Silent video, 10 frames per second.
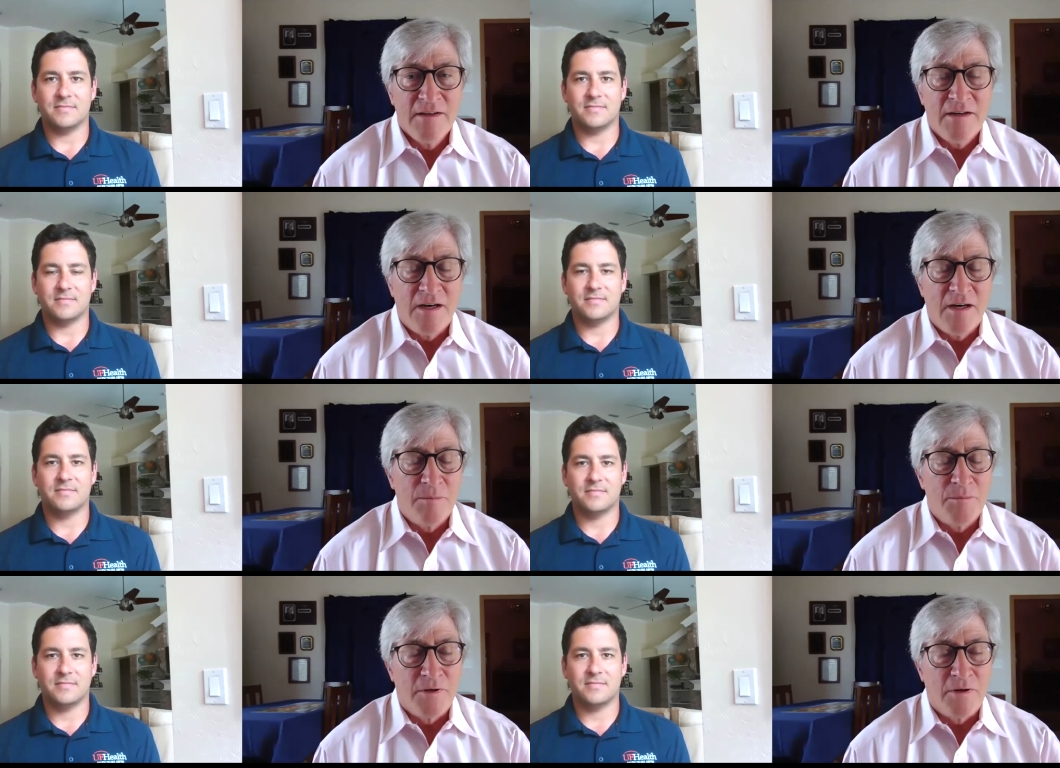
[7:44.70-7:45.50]

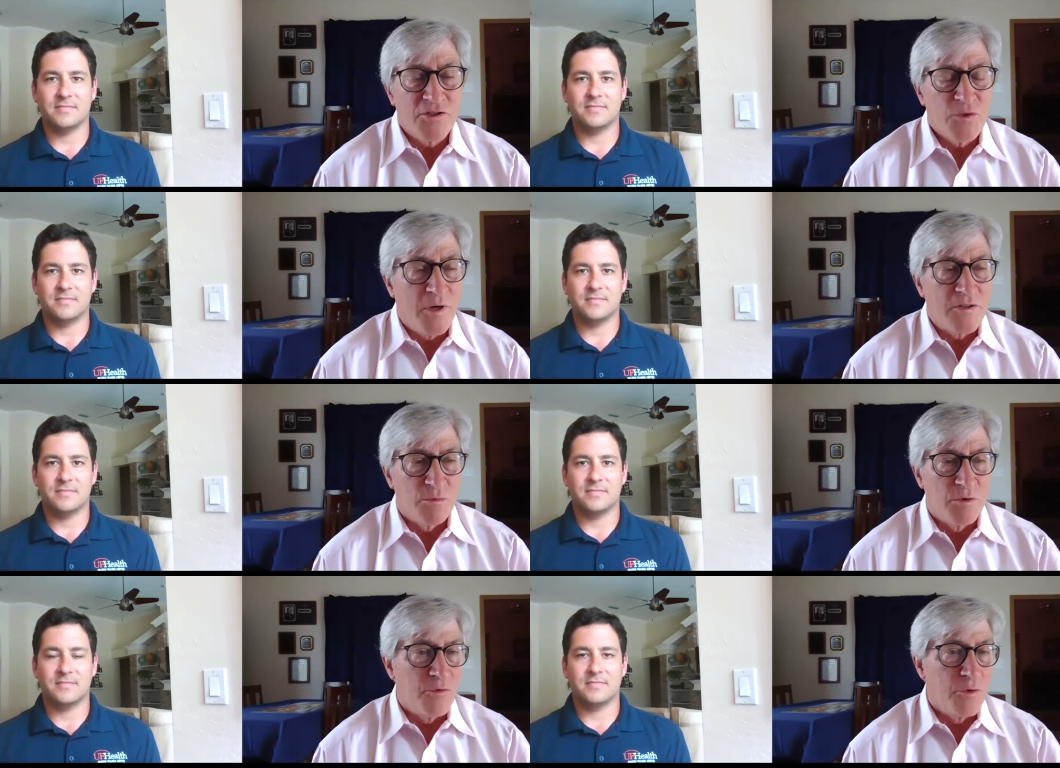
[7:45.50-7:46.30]
Speaker 1: but also want to
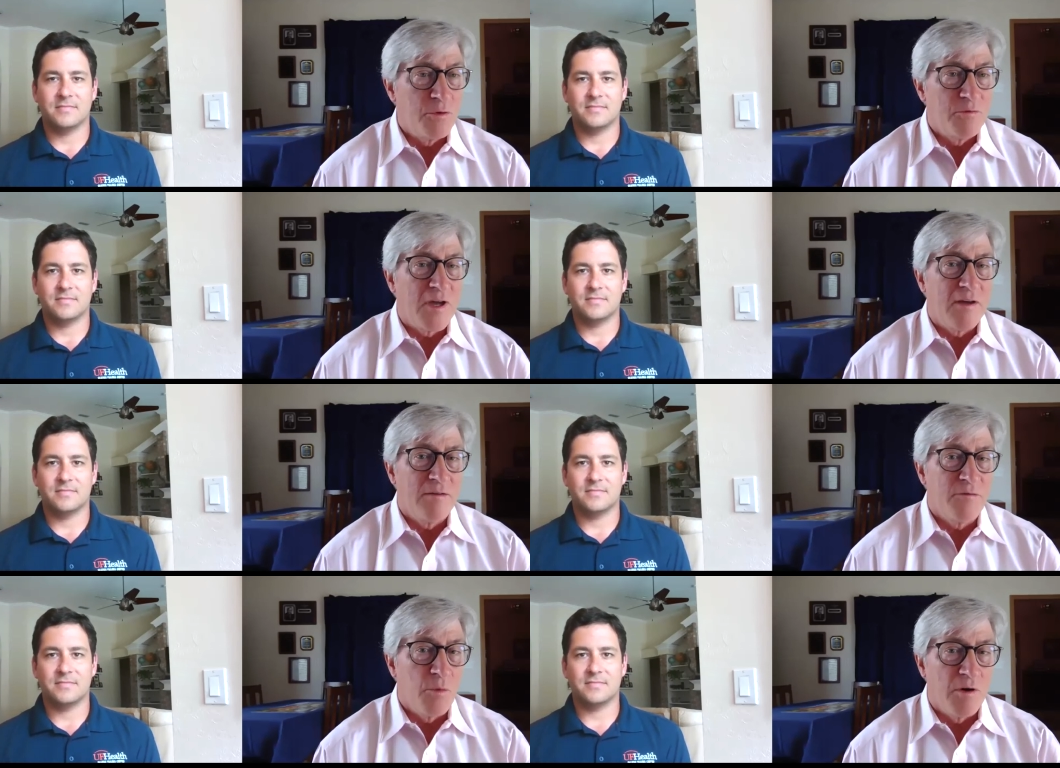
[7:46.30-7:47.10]
refer you,
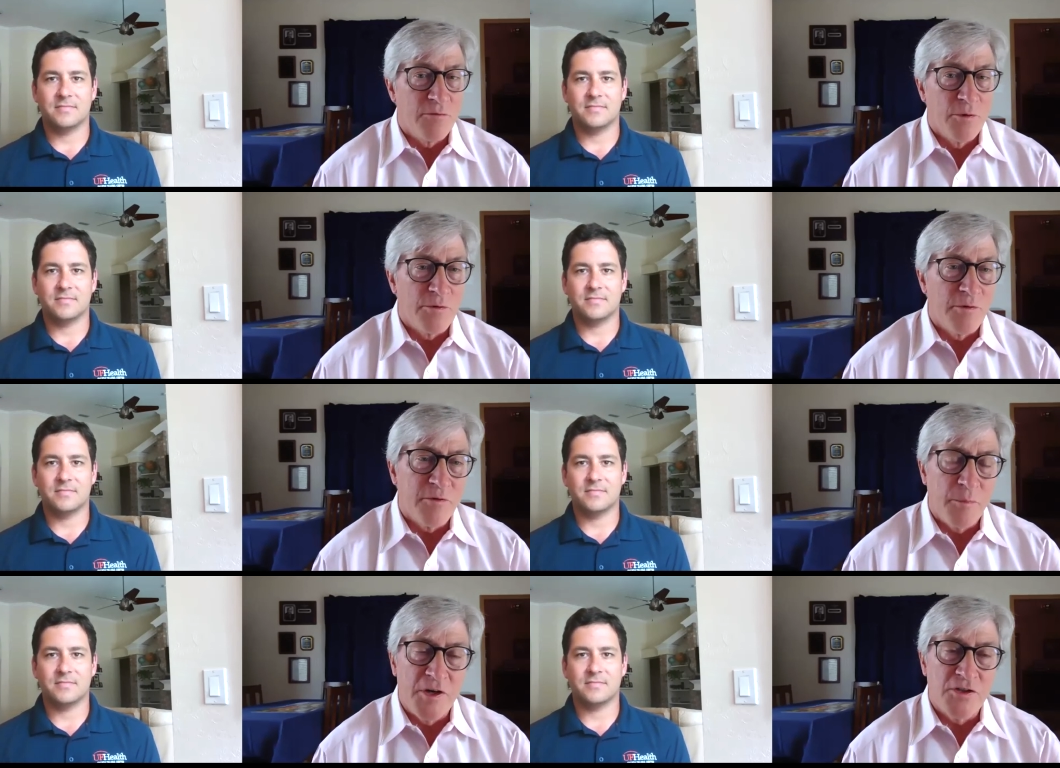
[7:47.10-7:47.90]
if you want further
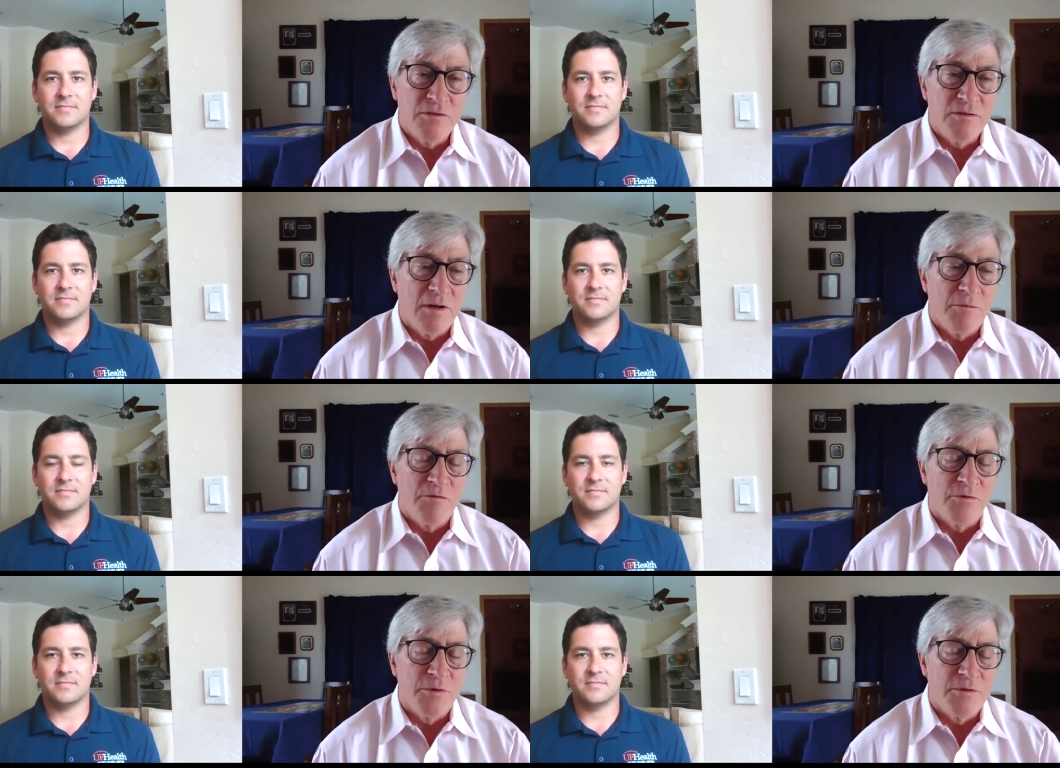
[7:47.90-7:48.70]
information, I
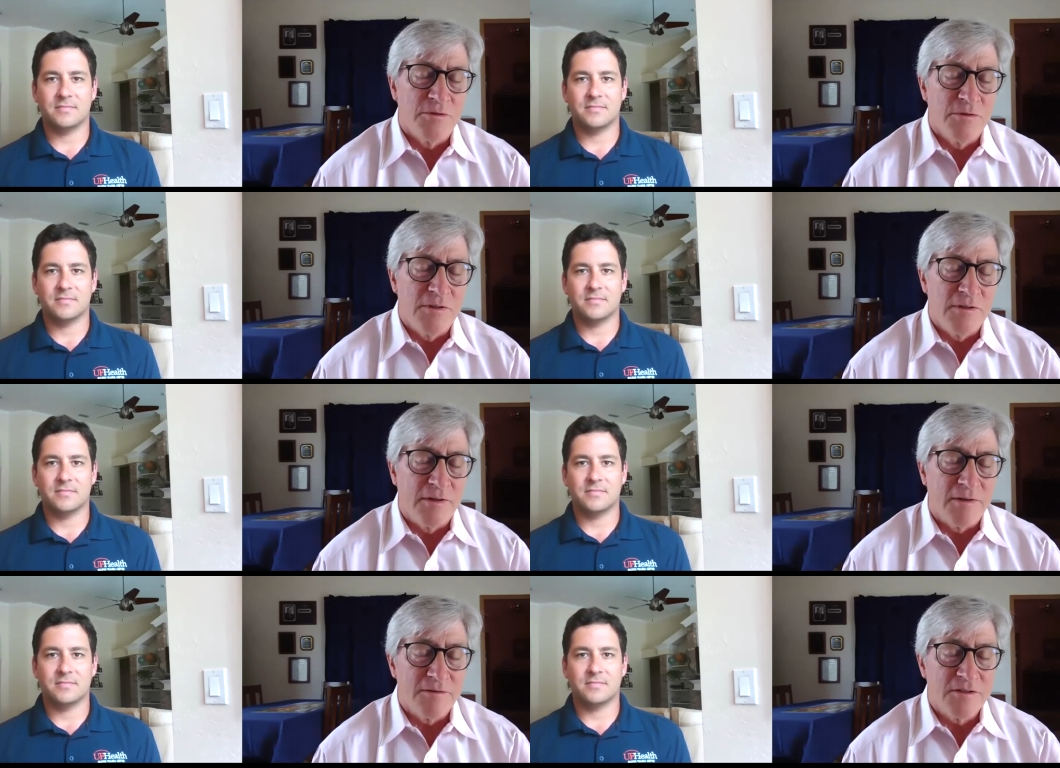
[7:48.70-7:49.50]
refer you to the
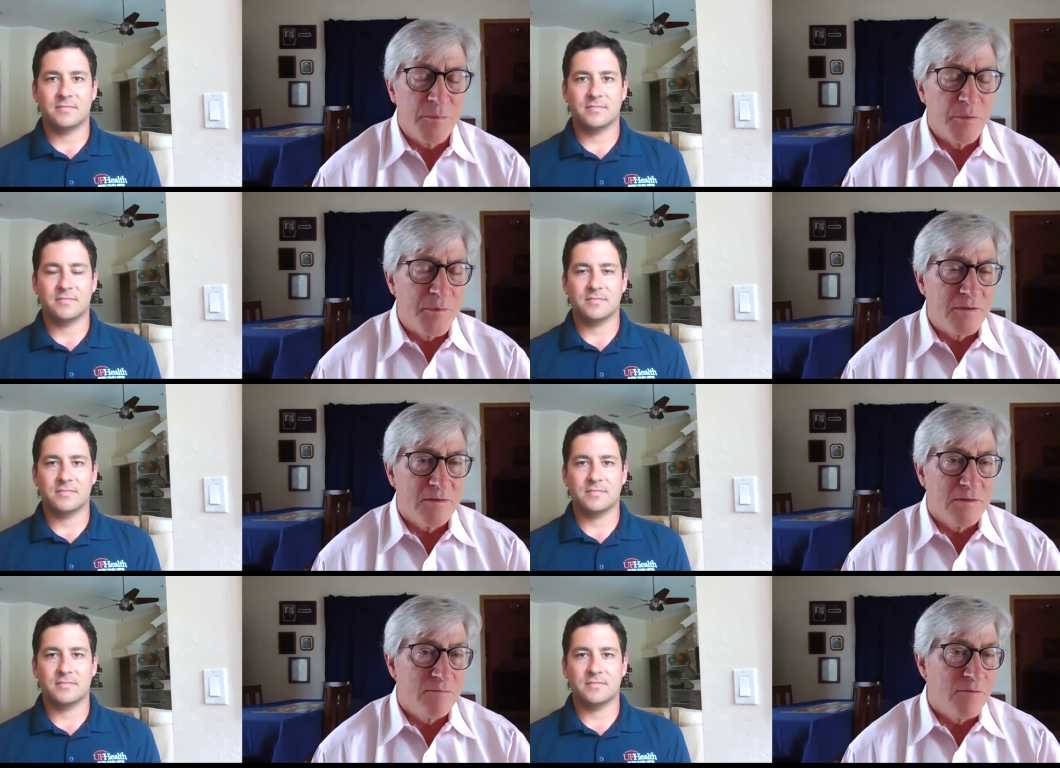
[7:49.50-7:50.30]
supplement
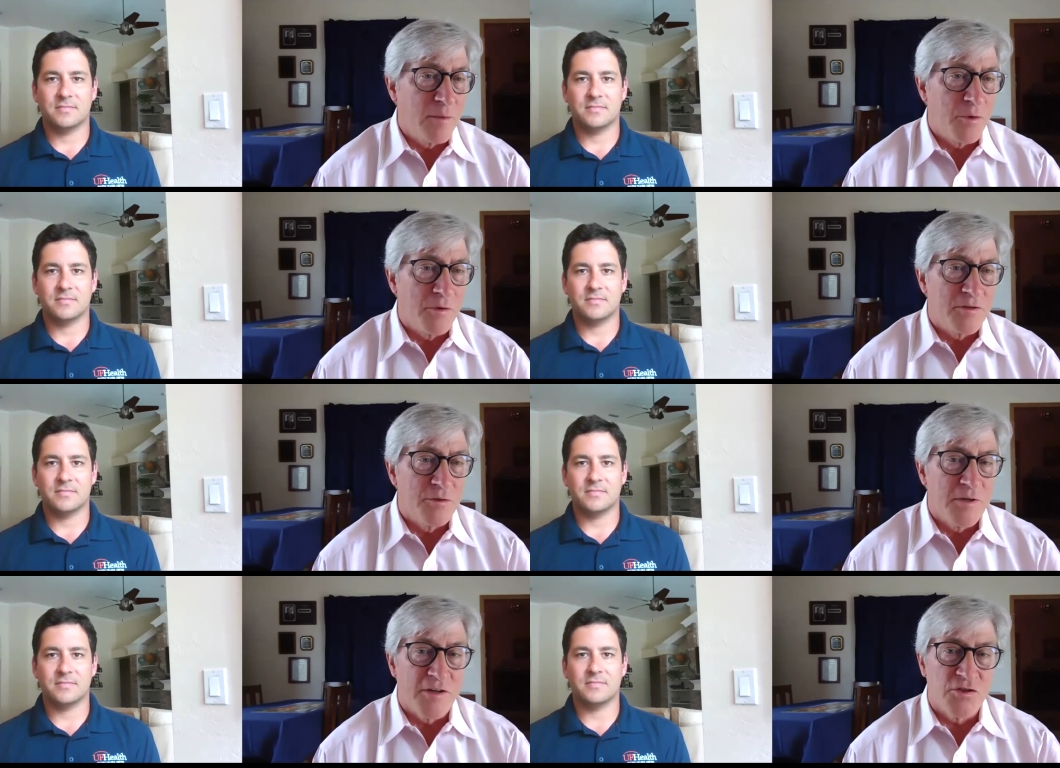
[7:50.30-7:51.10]
in February
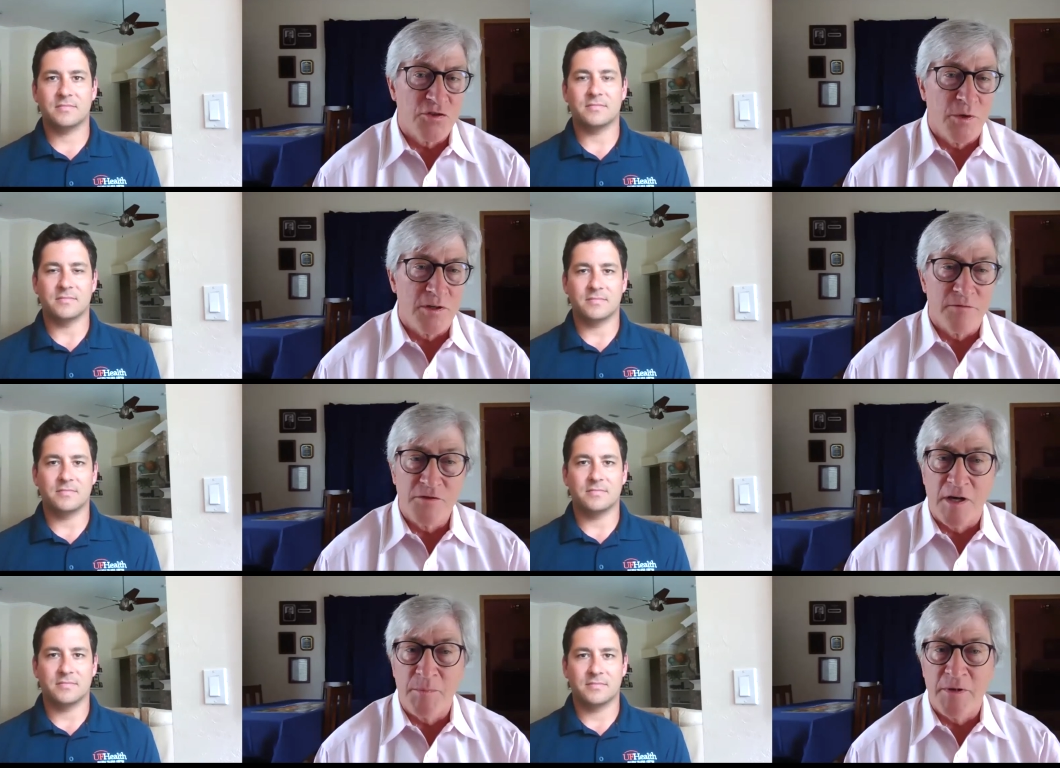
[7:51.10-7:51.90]
2020 of
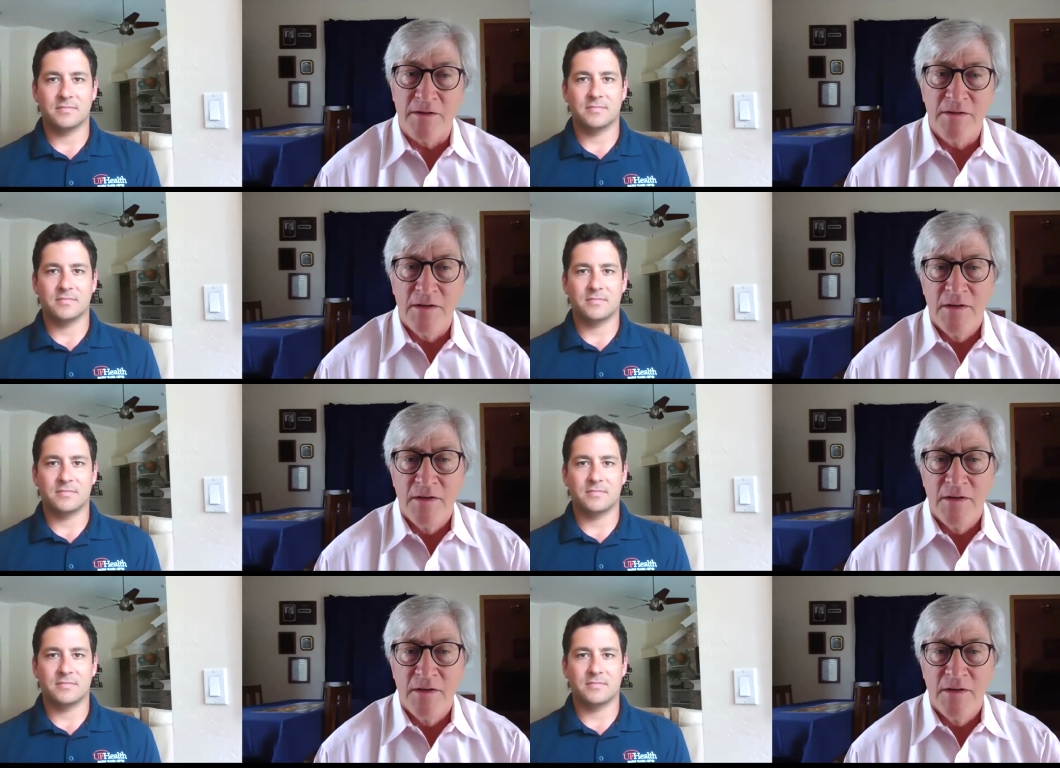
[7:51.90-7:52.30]
JPEN